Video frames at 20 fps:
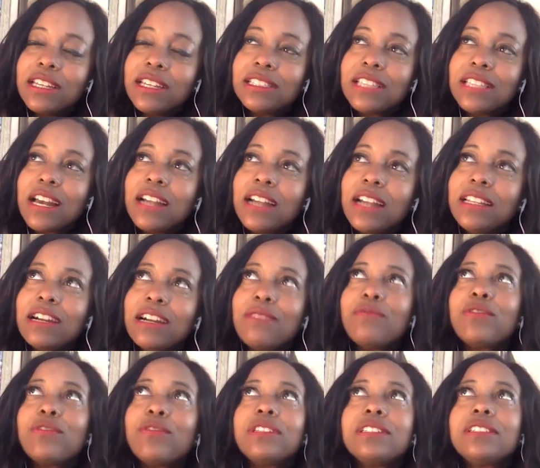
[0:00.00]
signing up
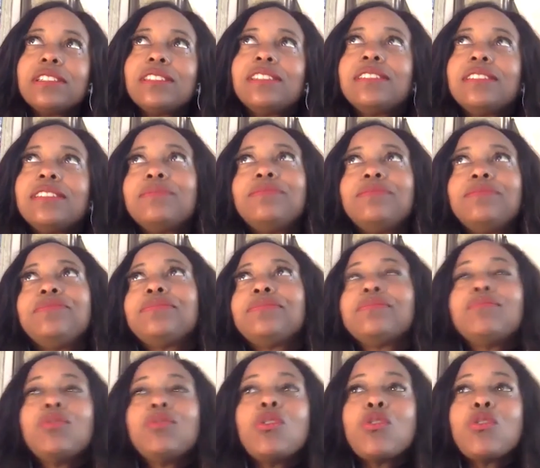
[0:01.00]
for this
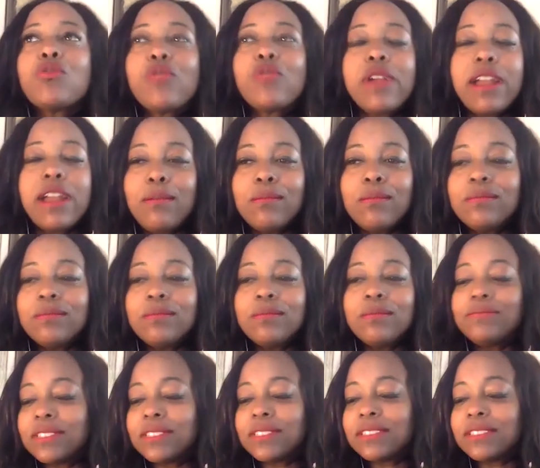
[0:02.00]
program, this